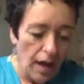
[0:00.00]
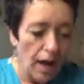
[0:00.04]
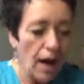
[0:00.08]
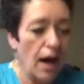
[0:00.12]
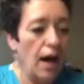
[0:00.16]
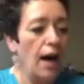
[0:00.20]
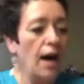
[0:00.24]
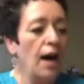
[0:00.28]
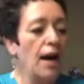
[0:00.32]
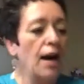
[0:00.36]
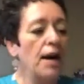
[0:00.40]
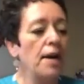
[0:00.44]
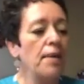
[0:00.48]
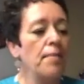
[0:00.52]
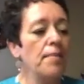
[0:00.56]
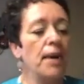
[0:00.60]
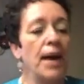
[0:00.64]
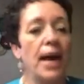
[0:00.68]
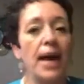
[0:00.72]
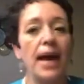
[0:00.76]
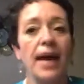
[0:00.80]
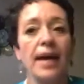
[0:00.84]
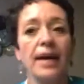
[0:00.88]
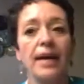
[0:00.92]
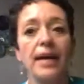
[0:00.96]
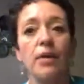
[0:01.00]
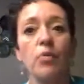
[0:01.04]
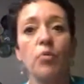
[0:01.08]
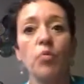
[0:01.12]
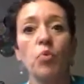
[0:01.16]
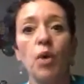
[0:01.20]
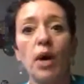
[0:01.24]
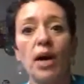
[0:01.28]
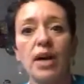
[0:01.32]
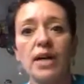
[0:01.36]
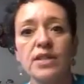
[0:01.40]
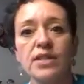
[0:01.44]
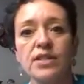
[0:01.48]
And it
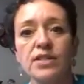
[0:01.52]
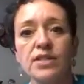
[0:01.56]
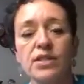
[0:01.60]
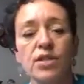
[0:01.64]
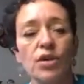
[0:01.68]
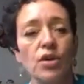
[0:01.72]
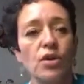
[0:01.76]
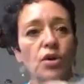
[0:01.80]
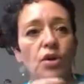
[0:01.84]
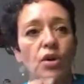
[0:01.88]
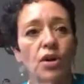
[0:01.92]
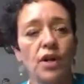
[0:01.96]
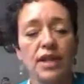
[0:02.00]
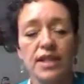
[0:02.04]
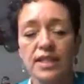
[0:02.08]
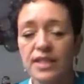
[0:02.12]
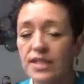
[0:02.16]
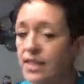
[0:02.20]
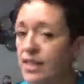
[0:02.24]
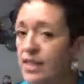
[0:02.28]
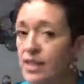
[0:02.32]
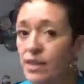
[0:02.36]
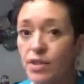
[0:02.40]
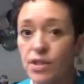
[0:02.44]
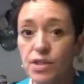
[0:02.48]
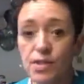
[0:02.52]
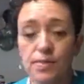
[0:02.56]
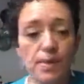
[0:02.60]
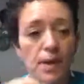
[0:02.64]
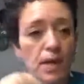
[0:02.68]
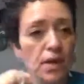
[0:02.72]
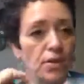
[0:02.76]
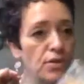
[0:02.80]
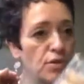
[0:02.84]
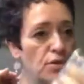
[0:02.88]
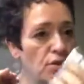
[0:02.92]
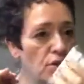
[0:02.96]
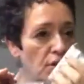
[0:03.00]
was good. It still
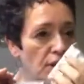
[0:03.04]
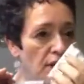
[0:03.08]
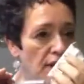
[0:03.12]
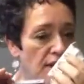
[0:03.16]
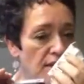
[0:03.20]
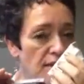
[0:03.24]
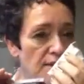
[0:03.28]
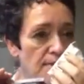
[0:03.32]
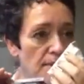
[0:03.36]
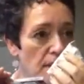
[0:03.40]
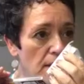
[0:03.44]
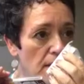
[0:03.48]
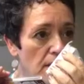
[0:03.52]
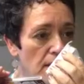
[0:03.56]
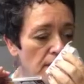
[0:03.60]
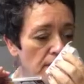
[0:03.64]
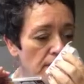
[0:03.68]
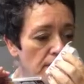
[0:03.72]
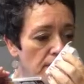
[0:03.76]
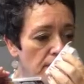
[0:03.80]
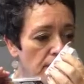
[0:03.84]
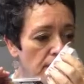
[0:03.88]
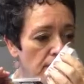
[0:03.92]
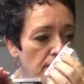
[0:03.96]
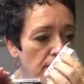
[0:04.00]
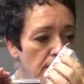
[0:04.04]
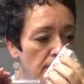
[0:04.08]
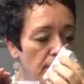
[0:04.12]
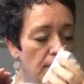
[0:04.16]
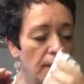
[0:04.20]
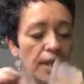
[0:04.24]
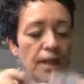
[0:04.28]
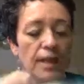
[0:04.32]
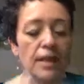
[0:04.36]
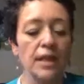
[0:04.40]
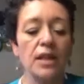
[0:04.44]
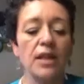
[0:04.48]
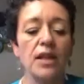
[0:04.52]
smells good. I can smell it
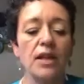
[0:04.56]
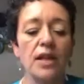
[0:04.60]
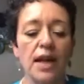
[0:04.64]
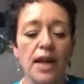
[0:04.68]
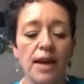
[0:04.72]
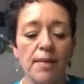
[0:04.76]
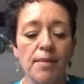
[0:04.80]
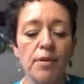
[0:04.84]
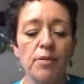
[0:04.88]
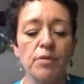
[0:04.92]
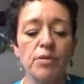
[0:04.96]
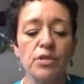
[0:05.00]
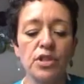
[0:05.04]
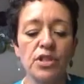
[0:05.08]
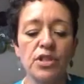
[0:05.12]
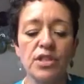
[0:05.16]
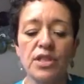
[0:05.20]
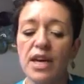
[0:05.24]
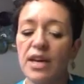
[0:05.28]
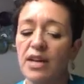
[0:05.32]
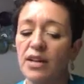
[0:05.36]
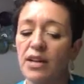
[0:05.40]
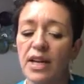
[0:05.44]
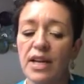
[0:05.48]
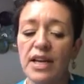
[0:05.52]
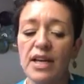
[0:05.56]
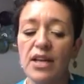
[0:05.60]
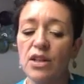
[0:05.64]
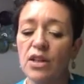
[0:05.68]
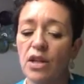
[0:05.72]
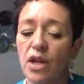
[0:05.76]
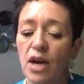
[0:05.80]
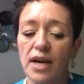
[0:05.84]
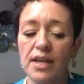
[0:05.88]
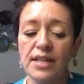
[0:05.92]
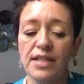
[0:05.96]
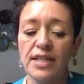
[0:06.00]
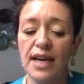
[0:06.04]
in the clam. It was just kind of like a
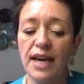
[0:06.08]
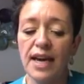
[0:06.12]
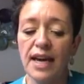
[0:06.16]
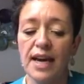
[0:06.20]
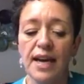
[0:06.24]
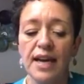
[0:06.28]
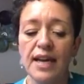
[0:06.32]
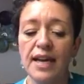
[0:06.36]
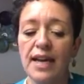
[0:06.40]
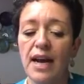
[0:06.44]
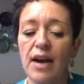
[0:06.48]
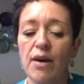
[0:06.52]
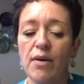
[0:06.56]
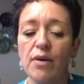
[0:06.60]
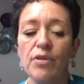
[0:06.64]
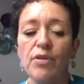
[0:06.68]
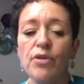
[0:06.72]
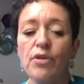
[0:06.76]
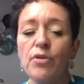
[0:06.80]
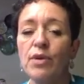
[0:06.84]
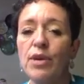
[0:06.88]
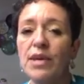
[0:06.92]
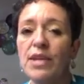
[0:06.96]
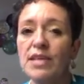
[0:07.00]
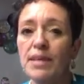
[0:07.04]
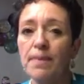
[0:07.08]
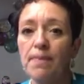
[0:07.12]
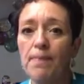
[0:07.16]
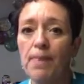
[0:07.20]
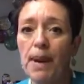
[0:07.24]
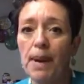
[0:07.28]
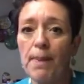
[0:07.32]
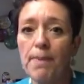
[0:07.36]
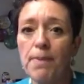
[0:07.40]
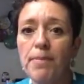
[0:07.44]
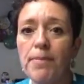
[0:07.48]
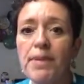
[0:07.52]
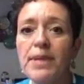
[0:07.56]
latte. Now, there is a
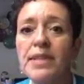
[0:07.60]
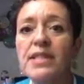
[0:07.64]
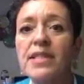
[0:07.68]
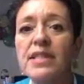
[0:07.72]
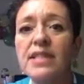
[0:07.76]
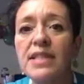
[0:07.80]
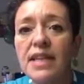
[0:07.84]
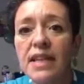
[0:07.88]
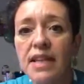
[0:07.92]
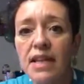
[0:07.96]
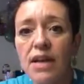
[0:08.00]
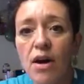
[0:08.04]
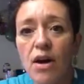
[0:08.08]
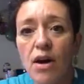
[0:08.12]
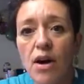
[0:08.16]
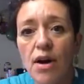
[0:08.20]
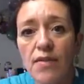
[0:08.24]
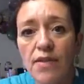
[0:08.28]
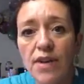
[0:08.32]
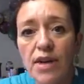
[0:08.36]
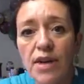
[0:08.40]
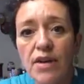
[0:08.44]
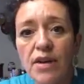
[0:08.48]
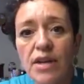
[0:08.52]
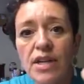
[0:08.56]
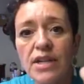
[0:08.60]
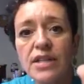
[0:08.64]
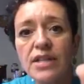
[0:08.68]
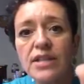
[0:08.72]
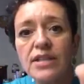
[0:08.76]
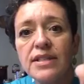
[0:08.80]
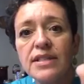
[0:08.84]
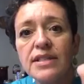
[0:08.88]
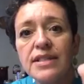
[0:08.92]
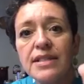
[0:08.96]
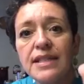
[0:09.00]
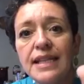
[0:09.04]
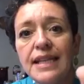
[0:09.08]
peppermint stick on there. Can you
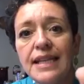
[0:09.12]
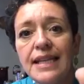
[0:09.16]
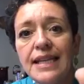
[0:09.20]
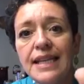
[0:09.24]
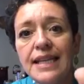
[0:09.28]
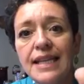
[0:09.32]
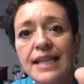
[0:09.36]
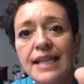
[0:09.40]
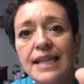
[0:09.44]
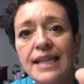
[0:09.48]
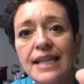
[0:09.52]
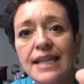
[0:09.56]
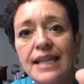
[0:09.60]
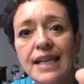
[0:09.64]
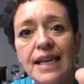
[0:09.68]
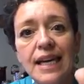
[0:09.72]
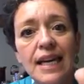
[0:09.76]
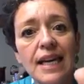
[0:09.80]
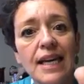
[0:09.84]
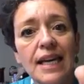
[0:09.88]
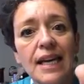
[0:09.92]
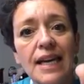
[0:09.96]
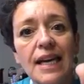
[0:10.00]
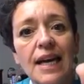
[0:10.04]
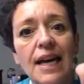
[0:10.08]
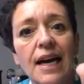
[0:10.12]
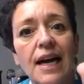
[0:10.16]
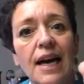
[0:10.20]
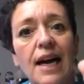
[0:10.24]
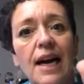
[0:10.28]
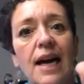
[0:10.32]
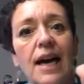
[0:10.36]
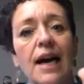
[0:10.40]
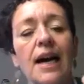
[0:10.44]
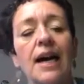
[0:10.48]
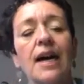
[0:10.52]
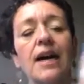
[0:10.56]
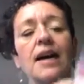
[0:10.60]
see?
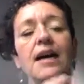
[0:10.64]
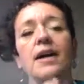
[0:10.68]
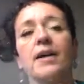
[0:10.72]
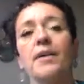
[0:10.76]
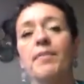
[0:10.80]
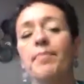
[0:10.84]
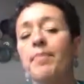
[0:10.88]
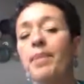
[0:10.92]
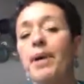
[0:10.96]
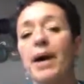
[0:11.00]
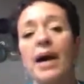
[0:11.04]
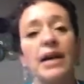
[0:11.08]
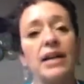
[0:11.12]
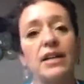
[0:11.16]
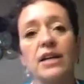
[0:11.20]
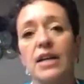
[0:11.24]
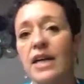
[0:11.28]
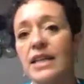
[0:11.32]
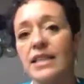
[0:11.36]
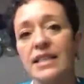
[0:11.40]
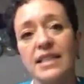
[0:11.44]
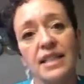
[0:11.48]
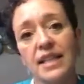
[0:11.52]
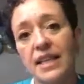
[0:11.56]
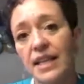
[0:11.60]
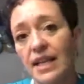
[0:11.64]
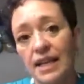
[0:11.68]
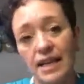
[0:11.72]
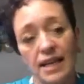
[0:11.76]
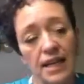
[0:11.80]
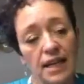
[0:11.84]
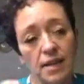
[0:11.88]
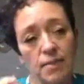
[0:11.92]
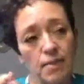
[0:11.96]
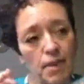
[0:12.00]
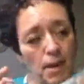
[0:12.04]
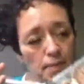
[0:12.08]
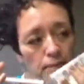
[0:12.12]
But I didn't get
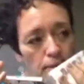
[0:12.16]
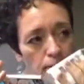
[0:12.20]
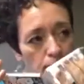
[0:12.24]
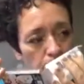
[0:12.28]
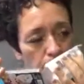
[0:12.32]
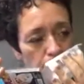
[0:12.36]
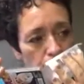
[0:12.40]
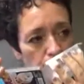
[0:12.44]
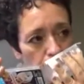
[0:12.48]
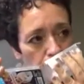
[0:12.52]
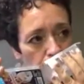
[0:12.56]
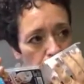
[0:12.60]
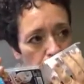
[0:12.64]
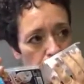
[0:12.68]
any peppermint